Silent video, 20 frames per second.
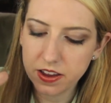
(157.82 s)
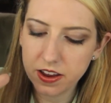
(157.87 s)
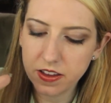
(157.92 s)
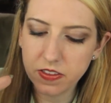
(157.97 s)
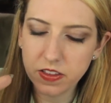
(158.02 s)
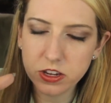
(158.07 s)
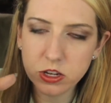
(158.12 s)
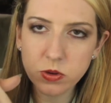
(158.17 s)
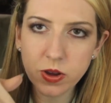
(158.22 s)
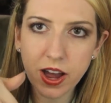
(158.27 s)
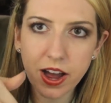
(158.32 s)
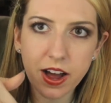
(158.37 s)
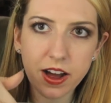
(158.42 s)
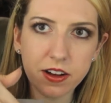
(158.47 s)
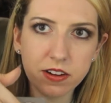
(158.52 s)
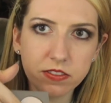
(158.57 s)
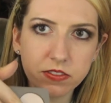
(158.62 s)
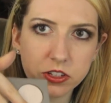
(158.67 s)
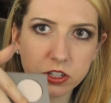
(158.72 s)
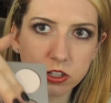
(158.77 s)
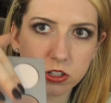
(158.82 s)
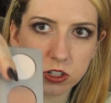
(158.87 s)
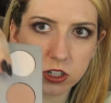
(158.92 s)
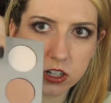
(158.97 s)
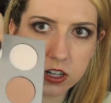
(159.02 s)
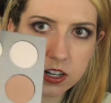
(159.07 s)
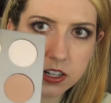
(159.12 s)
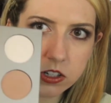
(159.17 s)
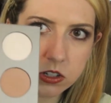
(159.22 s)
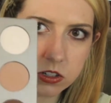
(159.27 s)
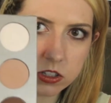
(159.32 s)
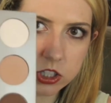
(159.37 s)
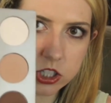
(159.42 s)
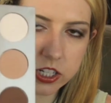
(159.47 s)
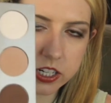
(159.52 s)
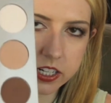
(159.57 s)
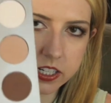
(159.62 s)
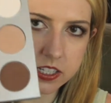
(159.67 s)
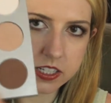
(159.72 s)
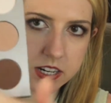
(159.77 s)
And then you have your contour
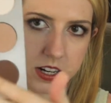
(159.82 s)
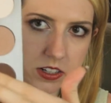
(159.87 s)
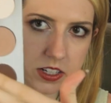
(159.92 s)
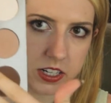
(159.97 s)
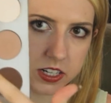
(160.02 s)
shades down